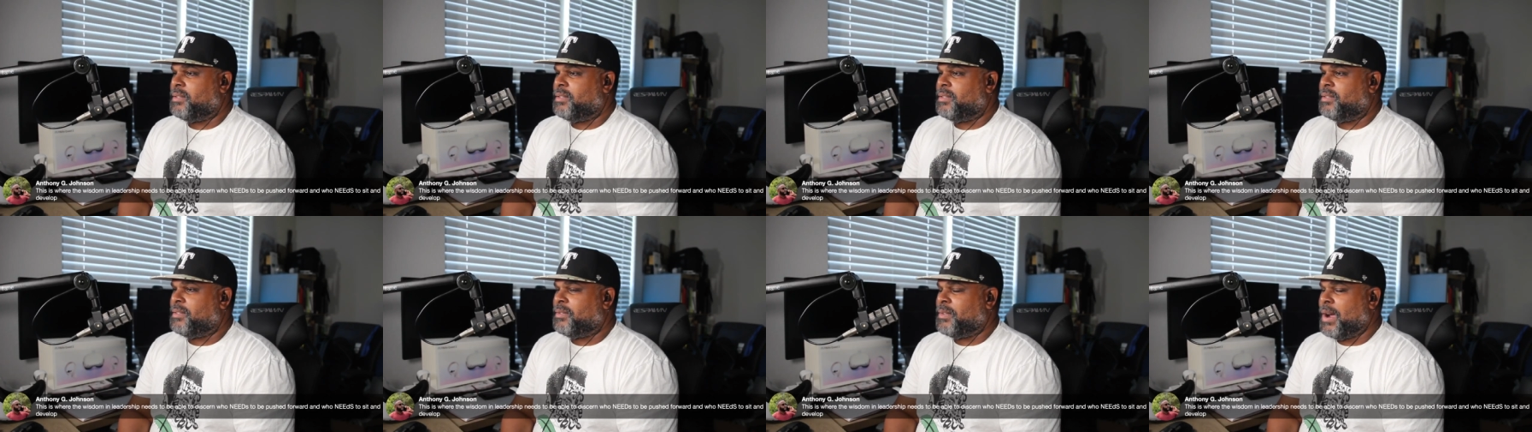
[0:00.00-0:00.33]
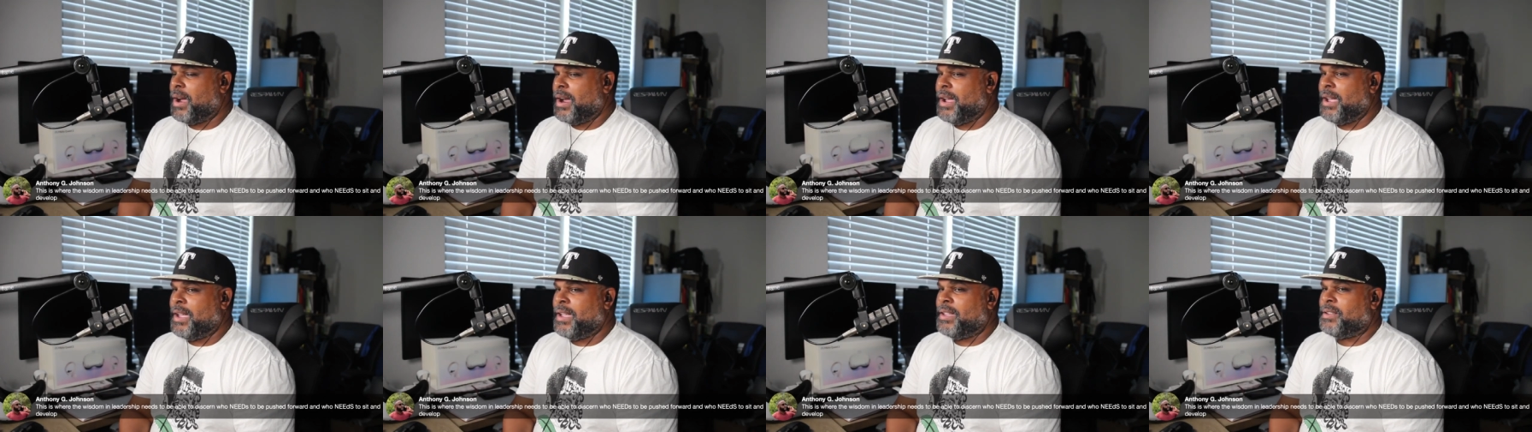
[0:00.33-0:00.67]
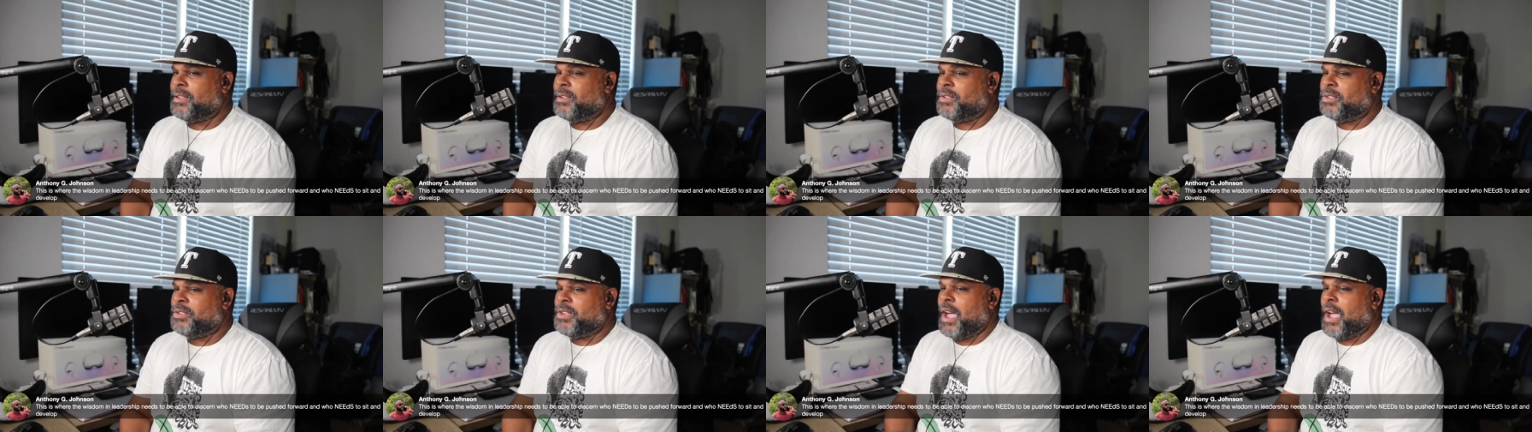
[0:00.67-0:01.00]
Right?
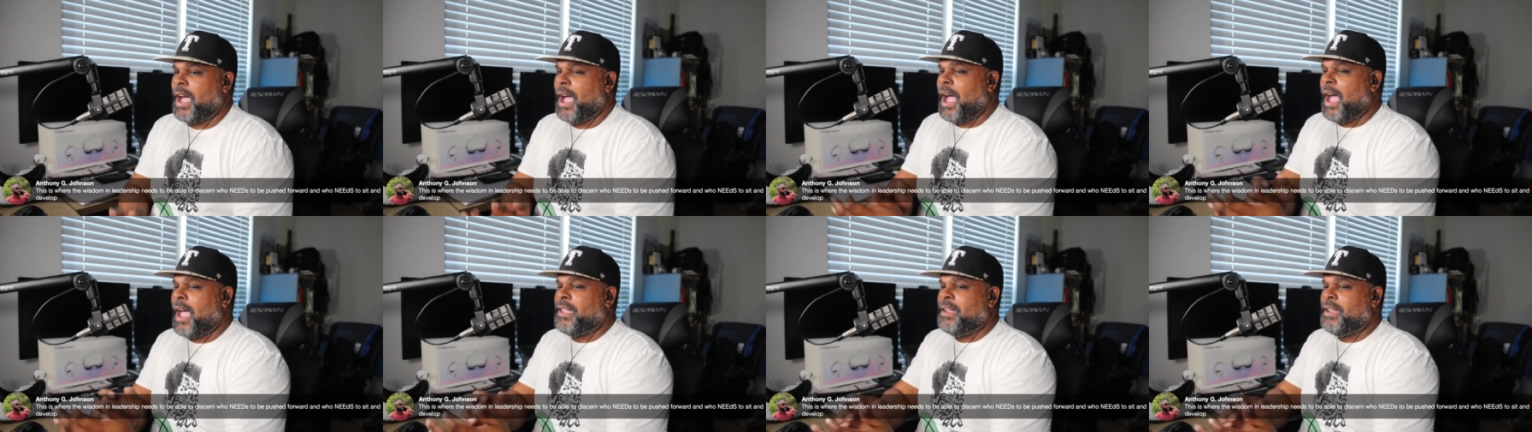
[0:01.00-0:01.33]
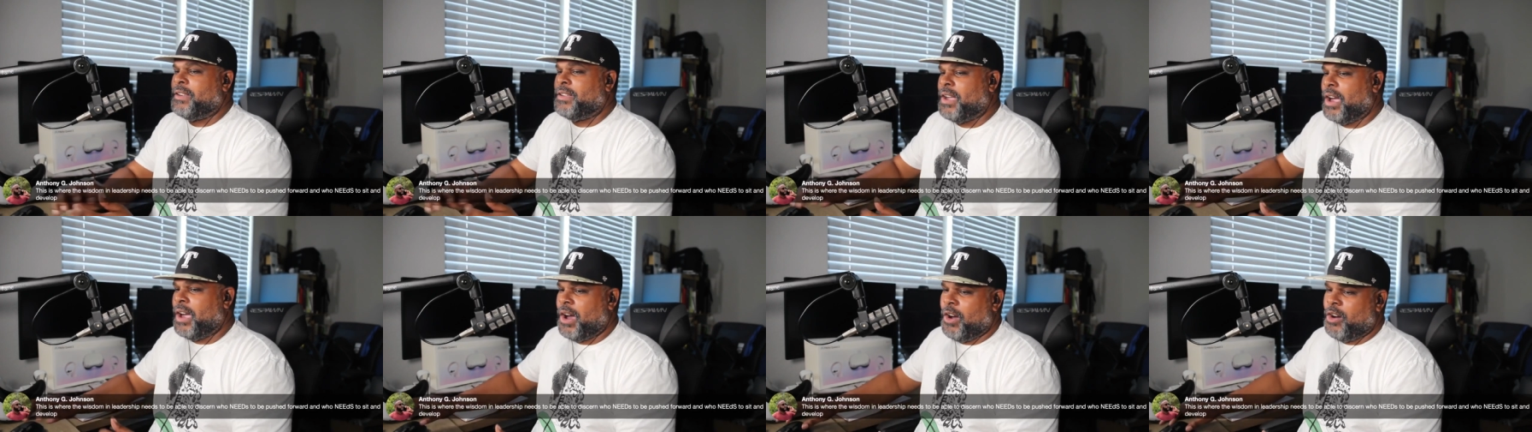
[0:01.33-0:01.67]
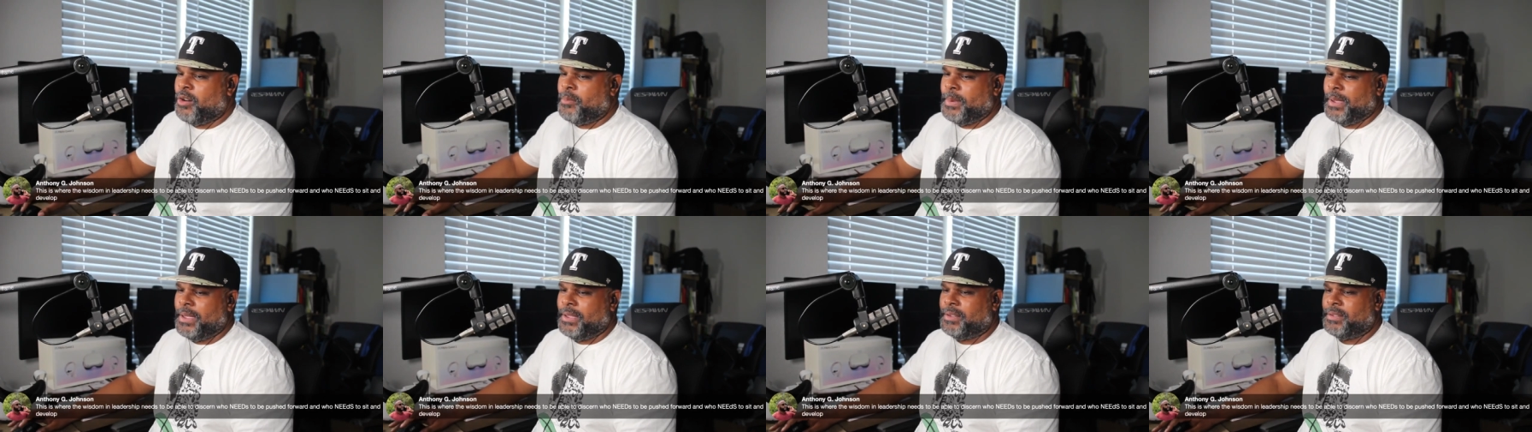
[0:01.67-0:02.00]
You hire your
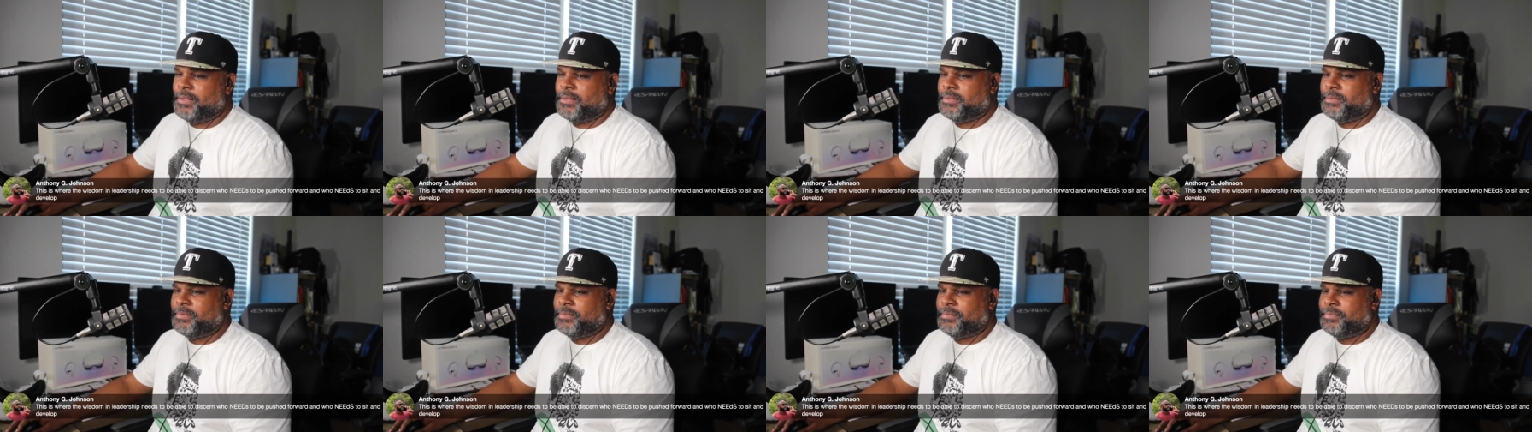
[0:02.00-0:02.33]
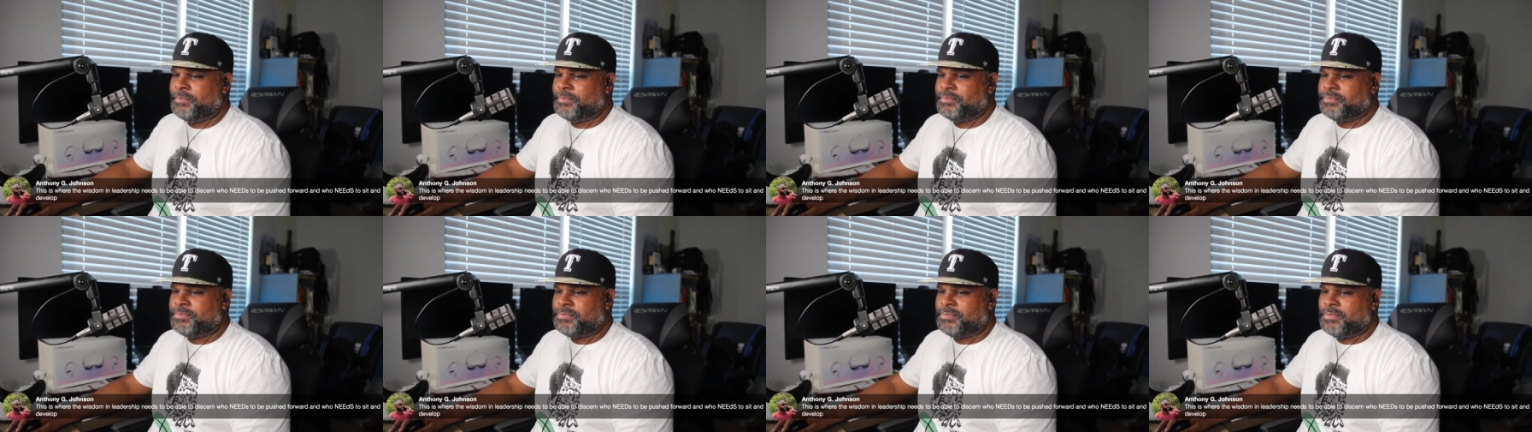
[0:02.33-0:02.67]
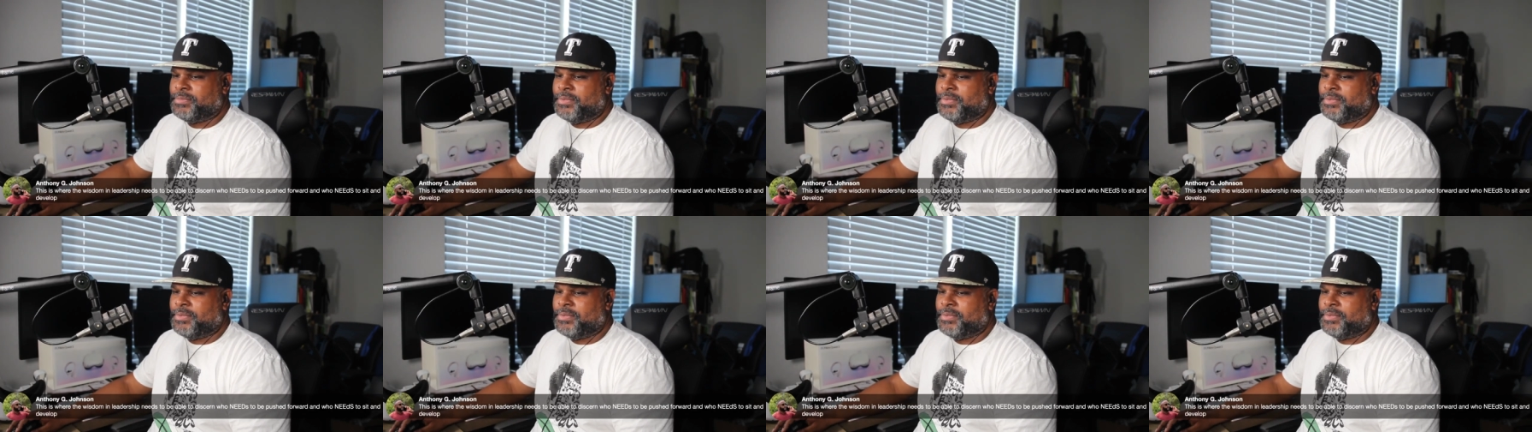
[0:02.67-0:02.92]
homie.